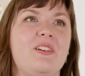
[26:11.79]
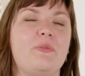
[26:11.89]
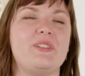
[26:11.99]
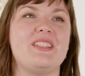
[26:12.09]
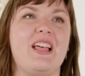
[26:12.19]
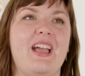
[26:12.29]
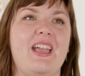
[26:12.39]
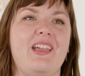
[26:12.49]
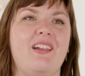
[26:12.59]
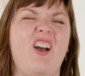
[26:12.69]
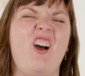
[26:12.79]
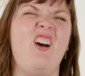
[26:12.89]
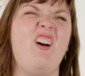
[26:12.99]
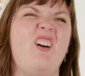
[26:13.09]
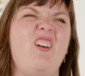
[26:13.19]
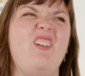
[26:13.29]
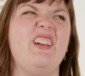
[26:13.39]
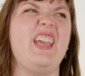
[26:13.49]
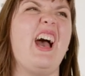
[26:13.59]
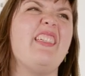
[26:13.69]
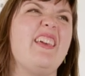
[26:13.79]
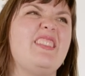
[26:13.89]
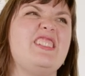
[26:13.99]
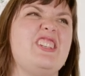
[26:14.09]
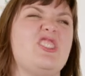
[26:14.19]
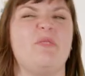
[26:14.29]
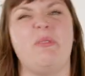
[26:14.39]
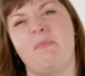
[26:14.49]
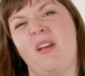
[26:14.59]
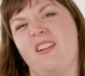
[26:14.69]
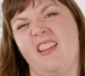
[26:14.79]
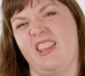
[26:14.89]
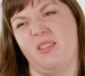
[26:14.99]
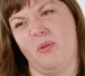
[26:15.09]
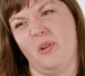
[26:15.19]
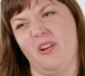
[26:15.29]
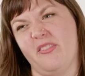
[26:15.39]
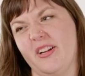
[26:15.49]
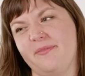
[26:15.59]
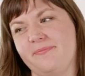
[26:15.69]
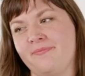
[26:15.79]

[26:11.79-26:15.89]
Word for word: was like, oh, yeah, I like the t-shirt, but I'm not going to like the pullover.